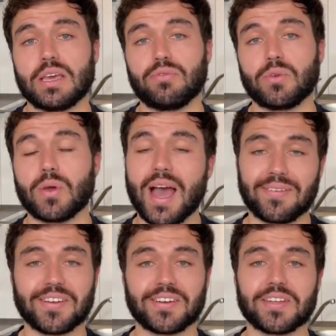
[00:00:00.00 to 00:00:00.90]
If you
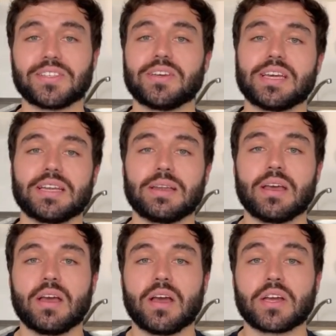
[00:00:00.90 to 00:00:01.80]
have not done so yet,
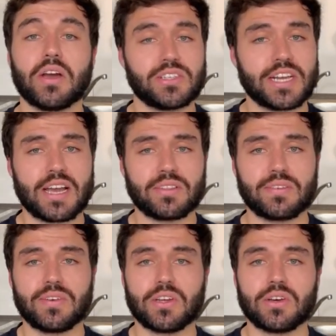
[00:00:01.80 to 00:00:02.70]
go and check out
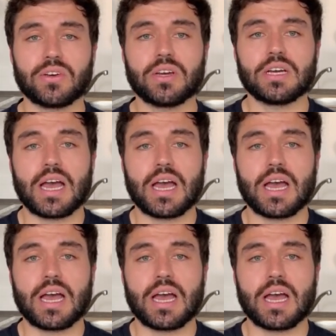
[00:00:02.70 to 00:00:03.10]
the video.